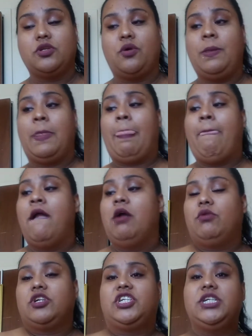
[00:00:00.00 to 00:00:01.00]
So
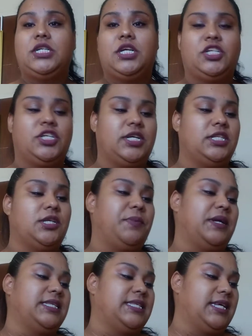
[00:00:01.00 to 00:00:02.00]
what she does, she gets up
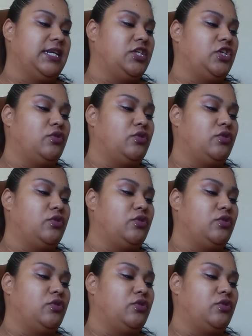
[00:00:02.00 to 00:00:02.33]
at 6,